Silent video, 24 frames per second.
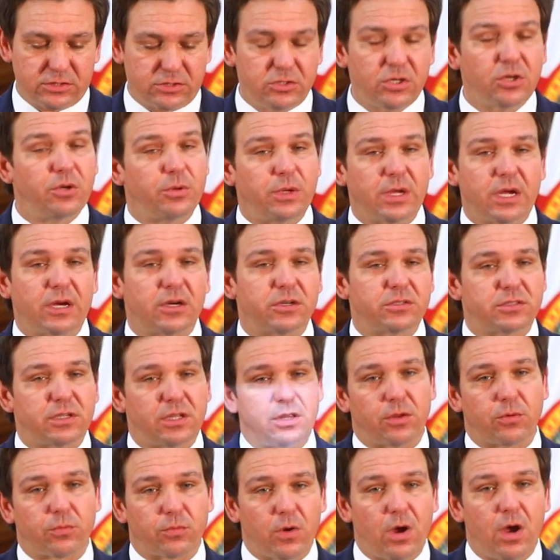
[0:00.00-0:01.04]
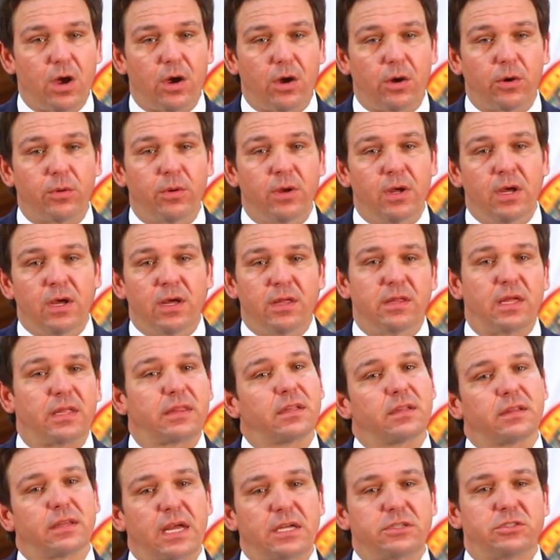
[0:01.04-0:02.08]
is two years in the row that
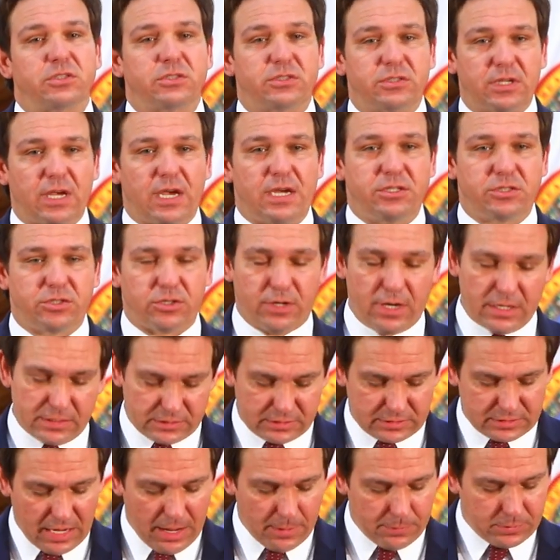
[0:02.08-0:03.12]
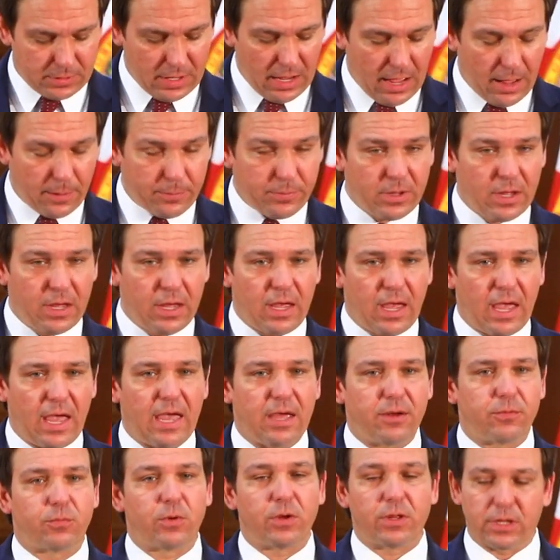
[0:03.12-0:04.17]
the legislature has stepped up
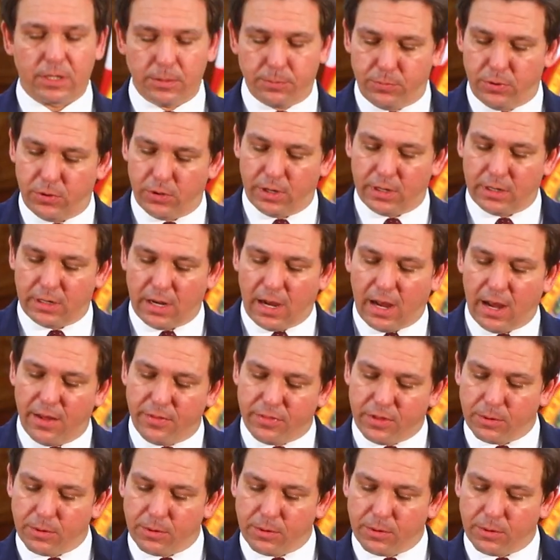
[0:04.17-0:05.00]
and really put uh,